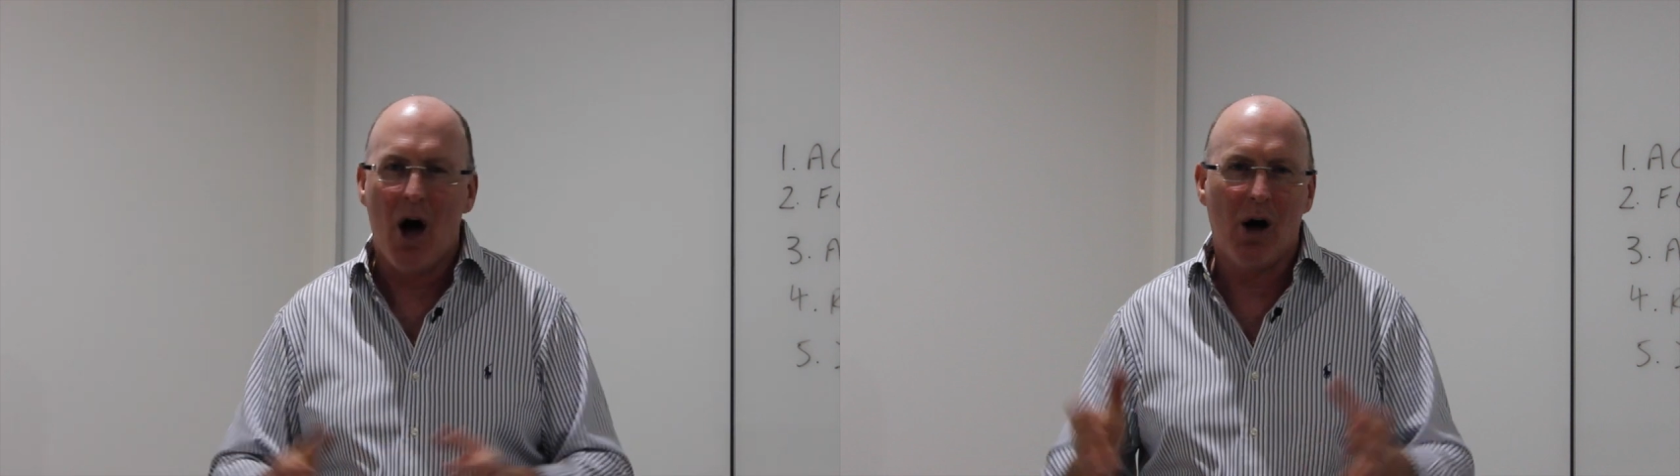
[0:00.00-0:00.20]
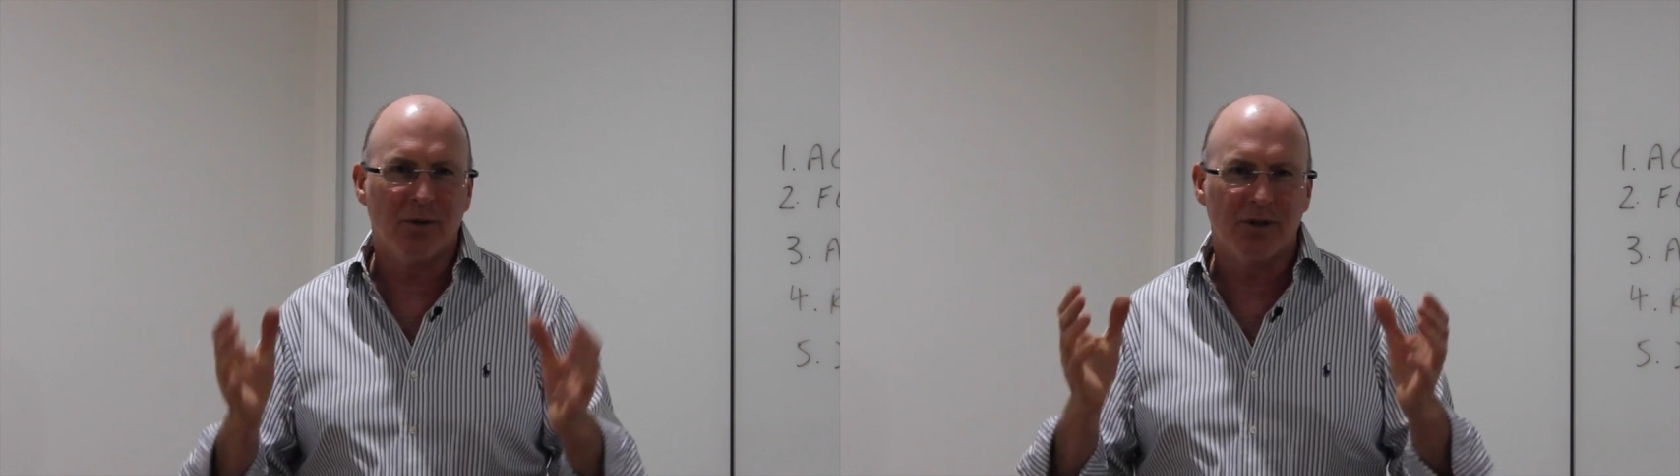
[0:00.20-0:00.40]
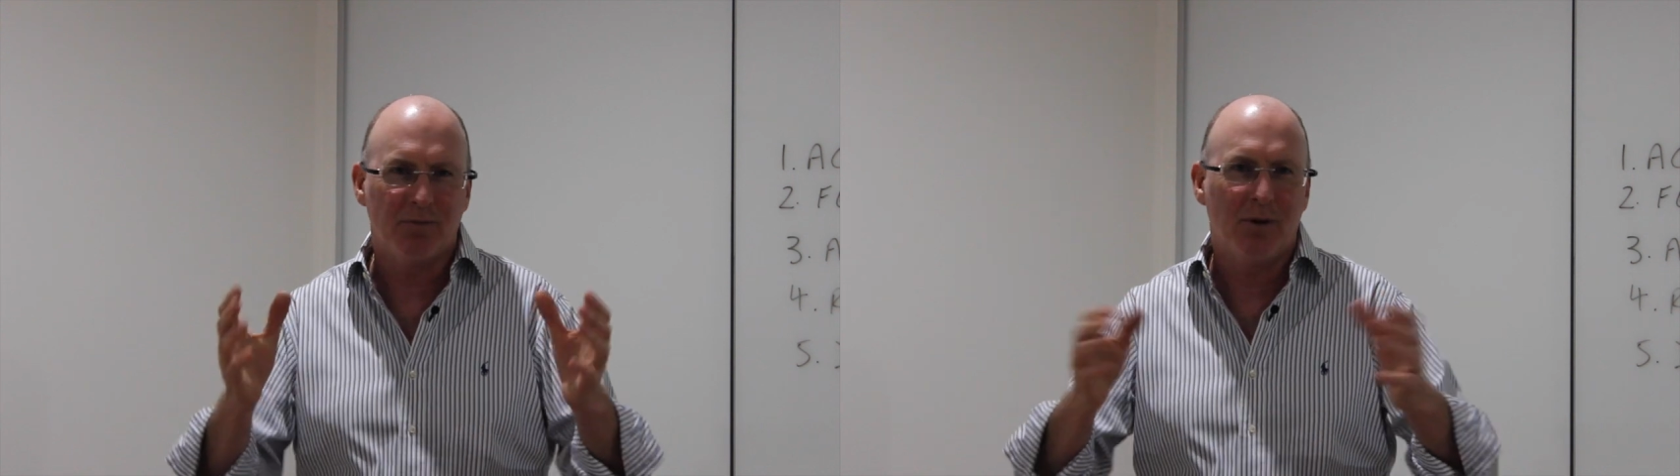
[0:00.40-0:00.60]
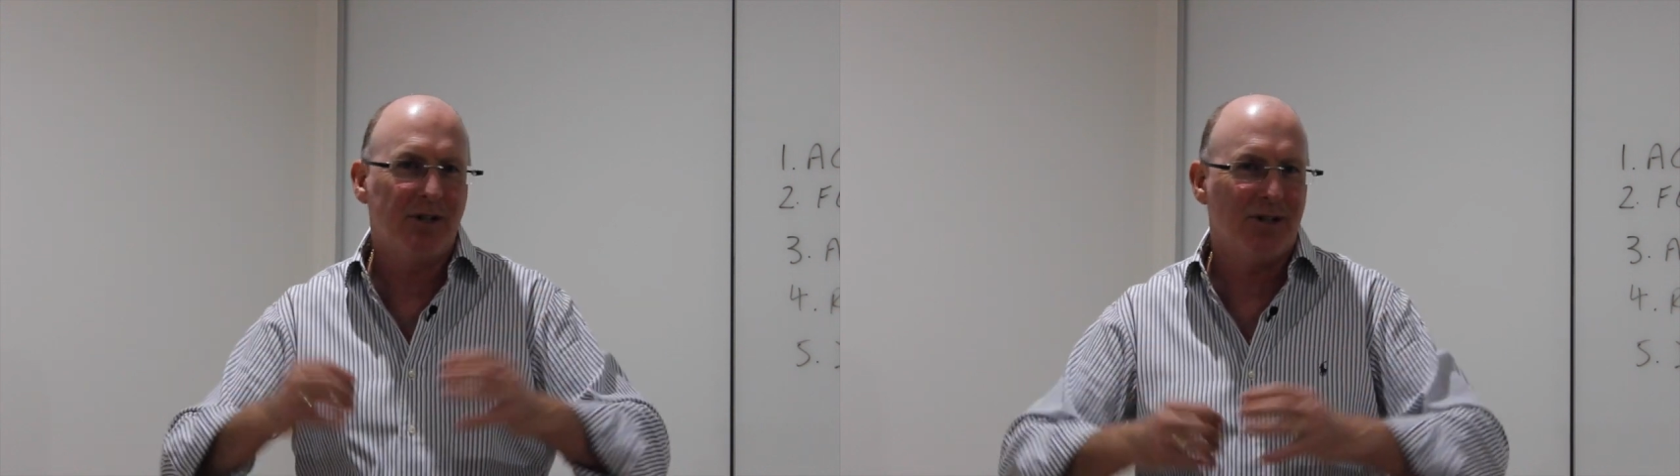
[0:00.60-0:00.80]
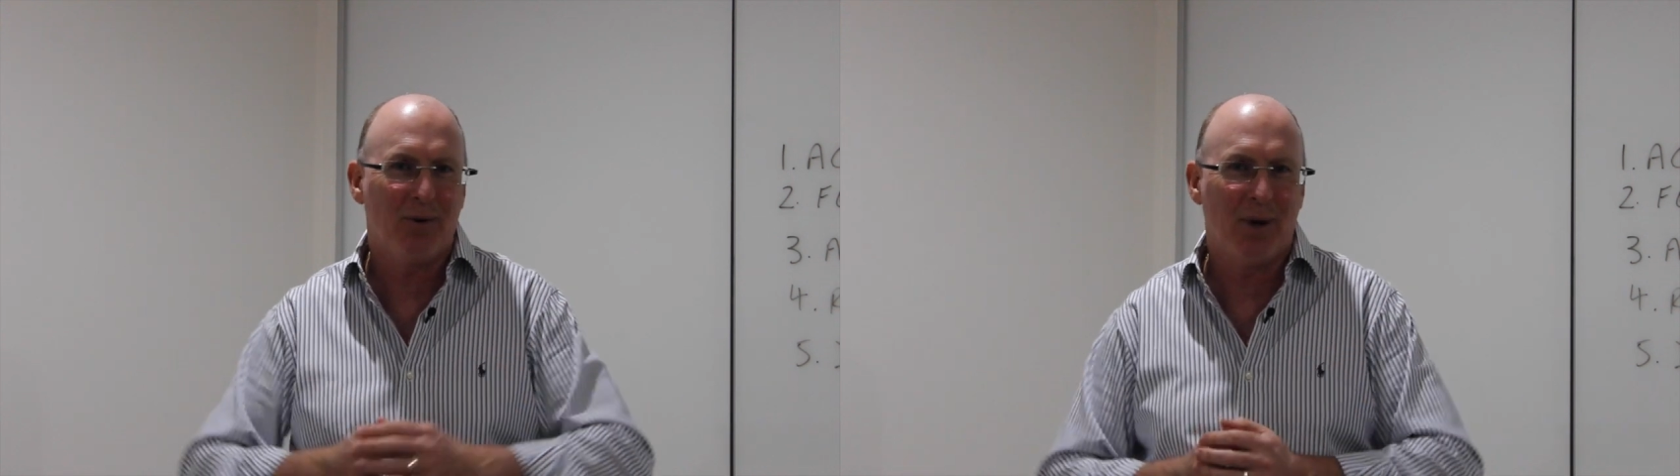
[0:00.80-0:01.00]
I will
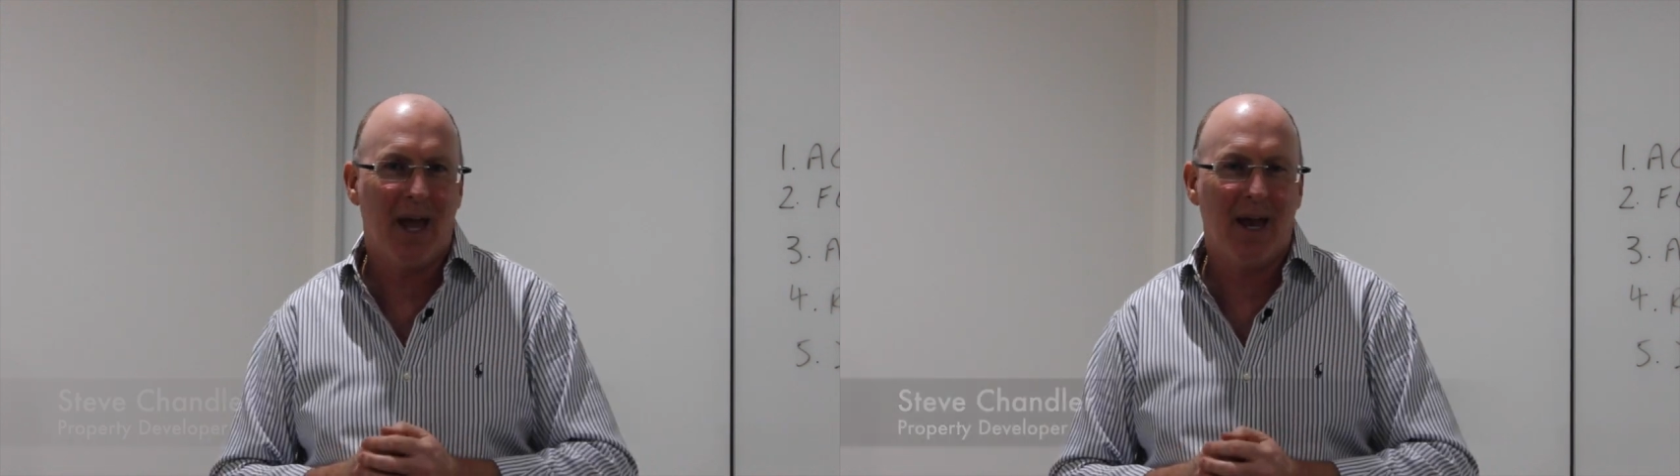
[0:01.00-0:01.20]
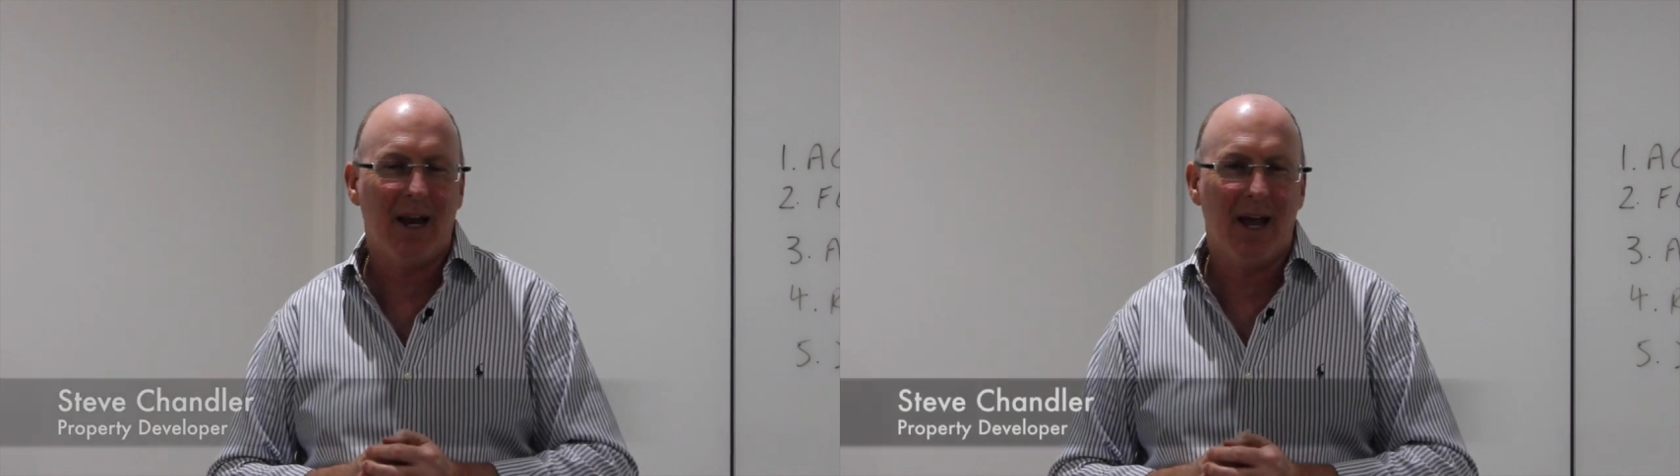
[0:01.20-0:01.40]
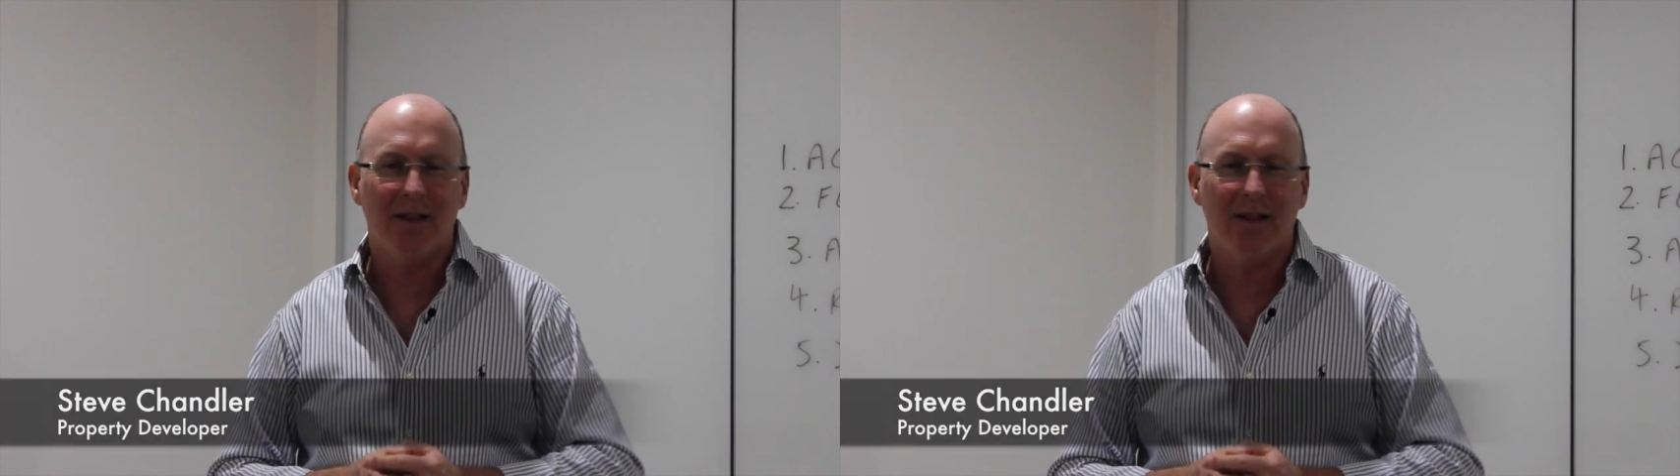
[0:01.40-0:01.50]
speak to you again